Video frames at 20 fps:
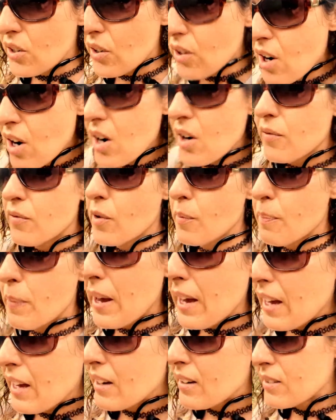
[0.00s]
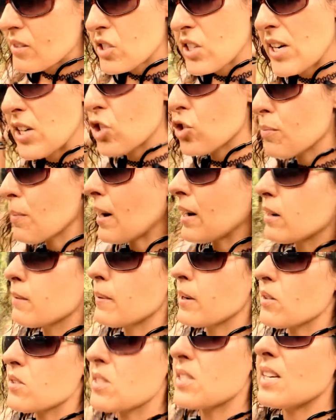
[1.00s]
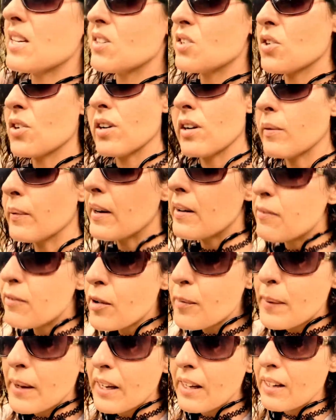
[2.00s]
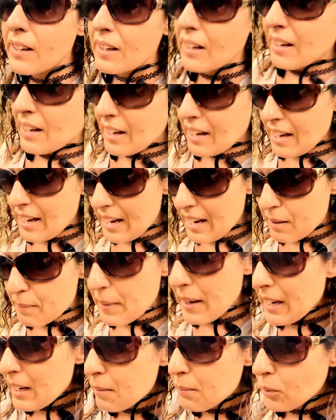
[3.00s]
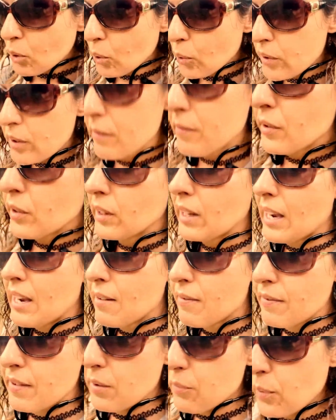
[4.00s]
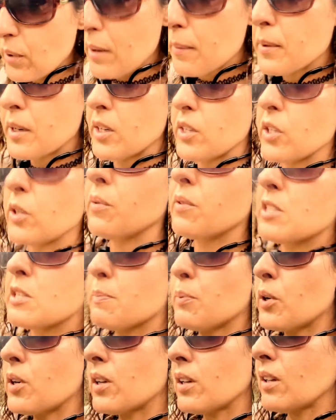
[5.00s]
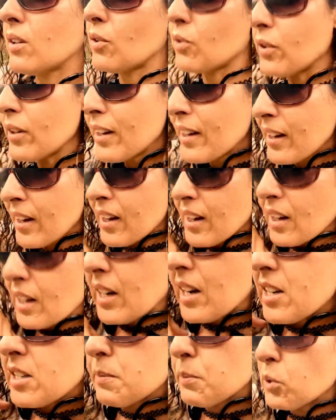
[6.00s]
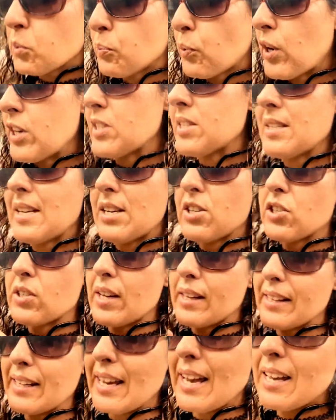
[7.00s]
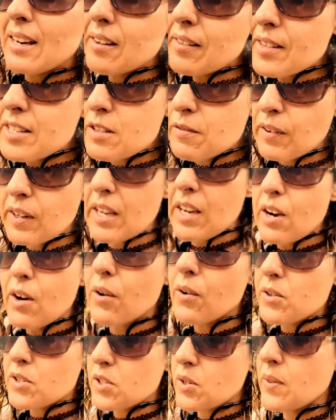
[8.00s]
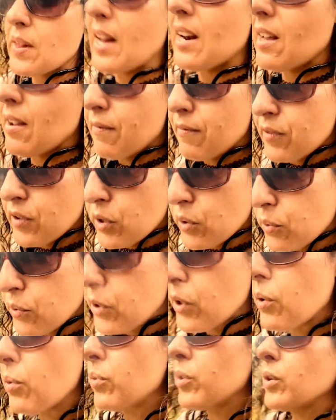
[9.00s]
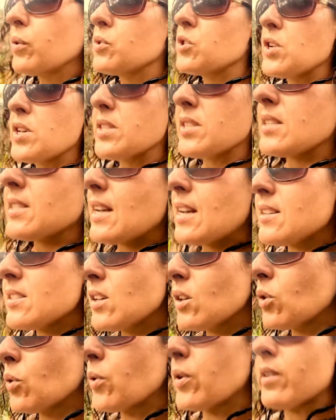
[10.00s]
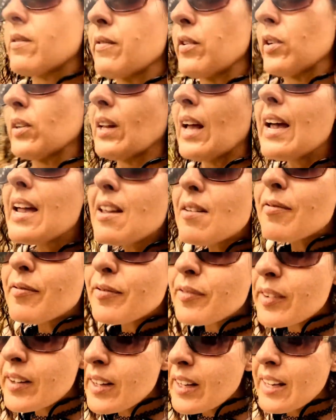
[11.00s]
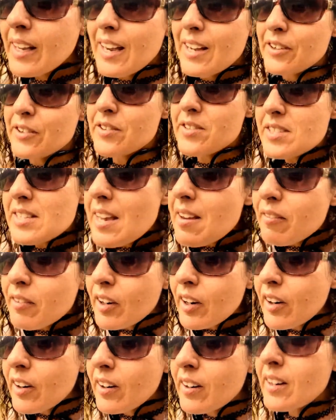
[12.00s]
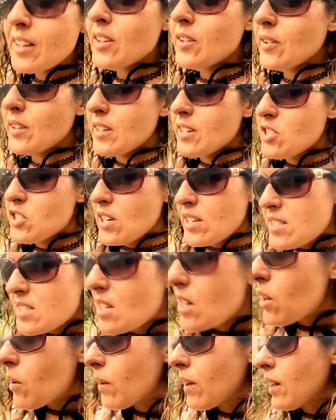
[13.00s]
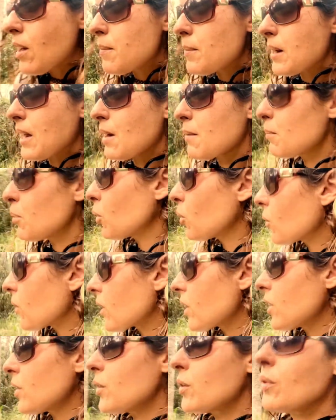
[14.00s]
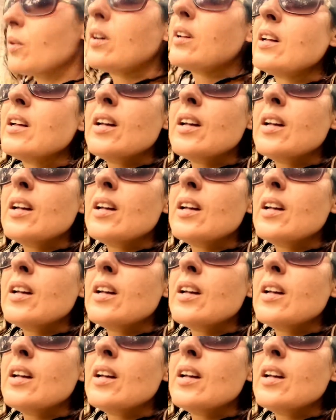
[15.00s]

your heart, repent, change your mind about sin, turn away from it, and make him Lord of your life. And what I'm going to do is put a little gospel presentation at the end of this video so that if you don't know Jesus as the Lord of your life and your Savior, you get a chance to know him. And I implore you